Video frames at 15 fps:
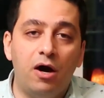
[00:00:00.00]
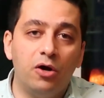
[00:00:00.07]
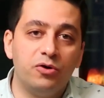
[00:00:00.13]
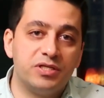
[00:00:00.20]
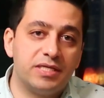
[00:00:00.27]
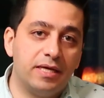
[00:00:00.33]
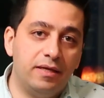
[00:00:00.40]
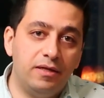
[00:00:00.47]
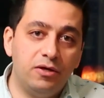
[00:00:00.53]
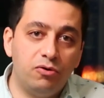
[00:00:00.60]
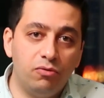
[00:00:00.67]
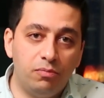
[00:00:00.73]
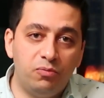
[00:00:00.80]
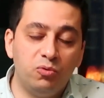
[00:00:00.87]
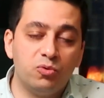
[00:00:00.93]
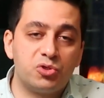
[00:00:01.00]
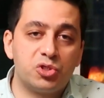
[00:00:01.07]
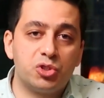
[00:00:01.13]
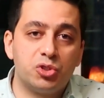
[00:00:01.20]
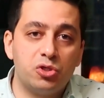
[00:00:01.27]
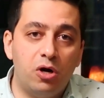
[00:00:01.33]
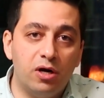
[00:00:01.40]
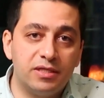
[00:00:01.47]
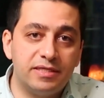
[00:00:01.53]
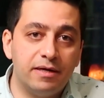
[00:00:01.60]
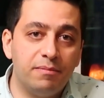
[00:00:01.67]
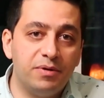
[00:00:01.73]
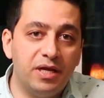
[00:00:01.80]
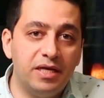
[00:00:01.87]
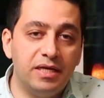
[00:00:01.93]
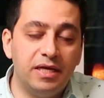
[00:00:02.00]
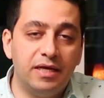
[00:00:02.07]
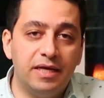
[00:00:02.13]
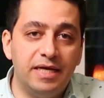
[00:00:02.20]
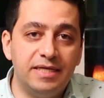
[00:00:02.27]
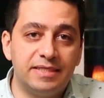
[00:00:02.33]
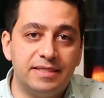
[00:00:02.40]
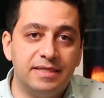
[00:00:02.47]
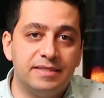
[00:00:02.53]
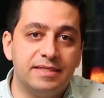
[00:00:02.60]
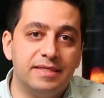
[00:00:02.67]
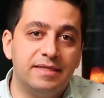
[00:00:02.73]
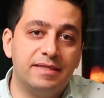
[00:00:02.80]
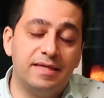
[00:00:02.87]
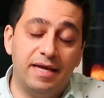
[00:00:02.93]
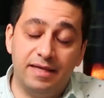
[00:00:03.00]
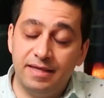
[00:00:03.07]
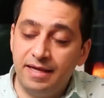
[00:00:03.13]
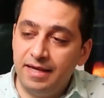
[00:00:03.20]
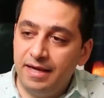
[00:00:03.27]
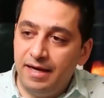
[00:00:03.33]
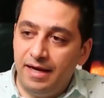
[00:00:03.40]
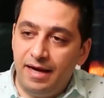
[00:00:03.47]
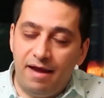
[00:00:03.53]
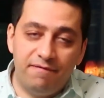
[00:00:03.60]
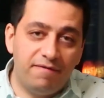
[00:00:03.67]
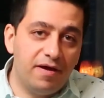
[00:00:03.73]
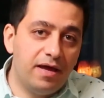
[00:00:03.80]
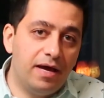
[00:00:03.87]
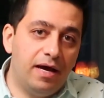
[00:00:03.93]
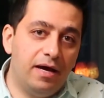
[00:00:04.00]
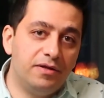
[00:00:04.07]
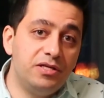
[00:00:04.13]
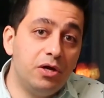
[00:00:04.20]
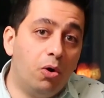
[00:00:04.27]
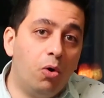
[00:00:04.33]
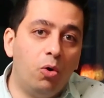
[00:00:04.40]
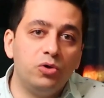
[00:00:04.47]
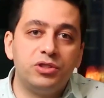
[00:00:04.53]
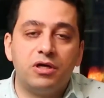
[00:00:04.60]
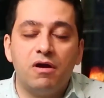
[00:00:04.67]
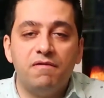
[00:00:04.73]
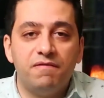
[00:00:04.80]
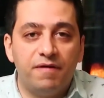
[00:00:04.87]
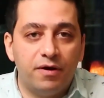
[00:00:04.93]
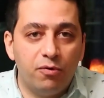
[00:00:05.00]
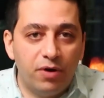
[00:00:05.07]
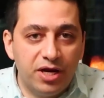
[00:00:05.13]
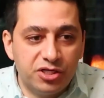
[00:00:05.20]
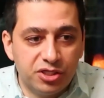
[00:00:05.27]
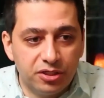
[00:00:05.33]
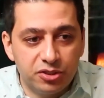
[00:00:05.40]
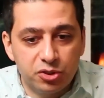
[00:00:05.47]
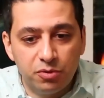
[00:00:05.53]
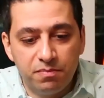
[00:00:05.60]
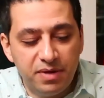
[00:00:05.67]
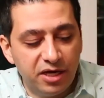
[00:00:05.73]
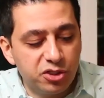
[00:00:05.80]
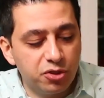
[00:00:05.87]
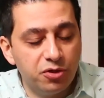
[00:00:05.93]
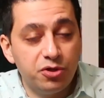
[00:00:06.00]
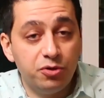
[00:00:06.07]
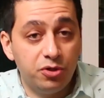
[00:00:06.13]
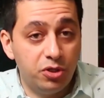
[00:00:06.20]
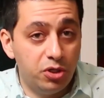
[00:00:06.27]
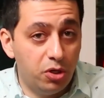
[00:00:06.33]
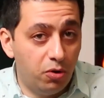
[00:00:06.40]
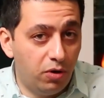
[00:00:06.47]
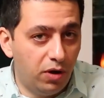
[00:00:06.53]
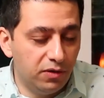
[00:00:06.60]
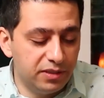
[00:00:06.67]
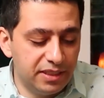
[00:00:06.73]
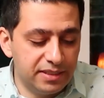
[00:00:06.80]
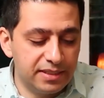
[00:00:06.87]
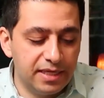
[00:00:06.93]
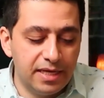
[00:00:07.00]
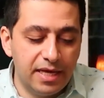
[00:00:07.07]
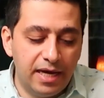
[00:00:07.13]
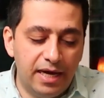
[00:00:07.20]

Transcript: auto scaling group will start terminating instances that I have uh, the old configuration. So make sure you know all these.